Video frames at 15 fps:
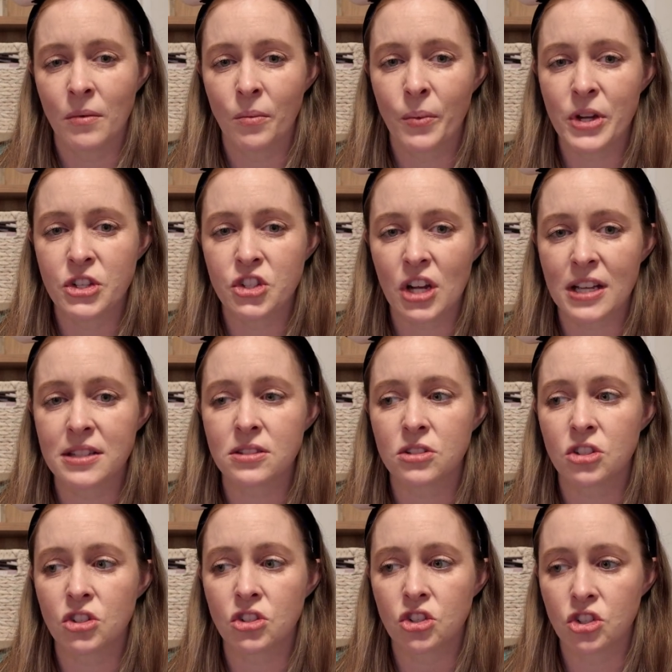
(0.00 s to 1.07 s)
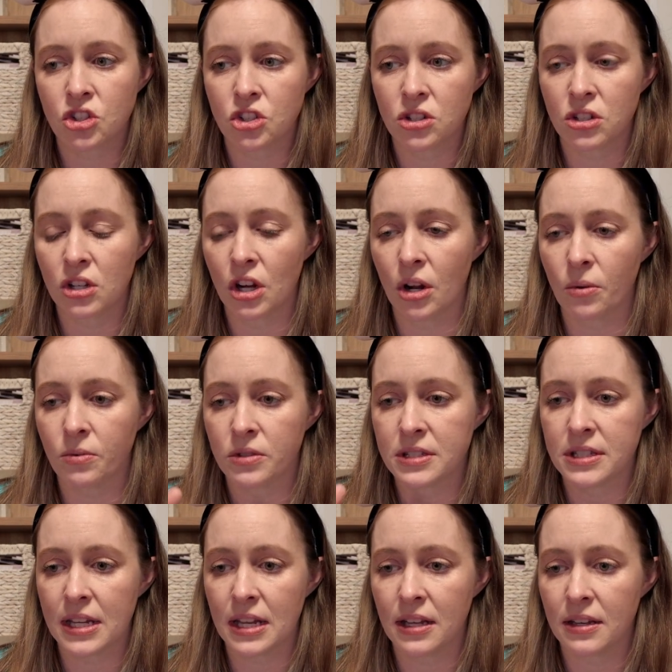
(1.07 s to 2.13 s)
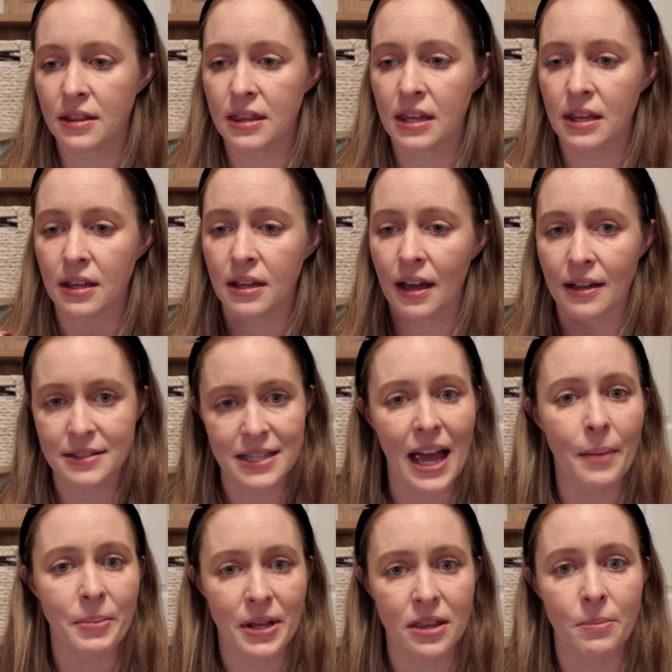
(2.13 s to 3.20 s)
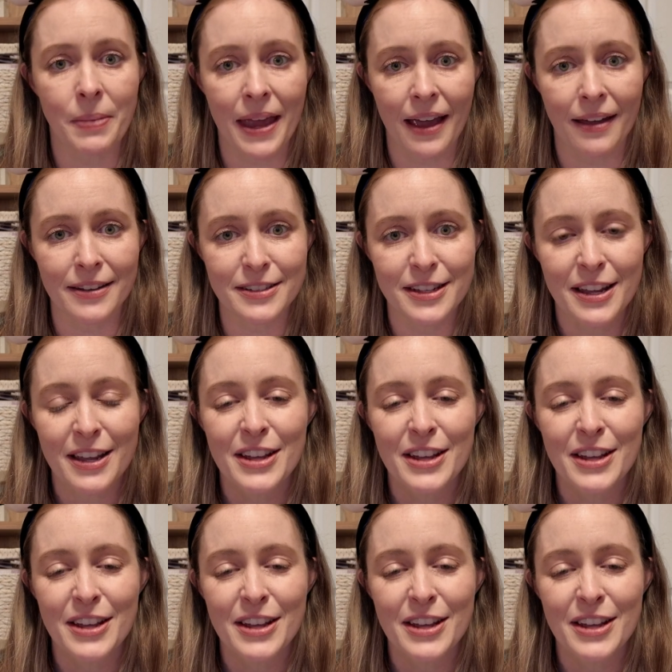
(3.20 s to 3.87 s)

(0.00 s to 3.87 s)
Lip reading: We just, did the tapping of the band.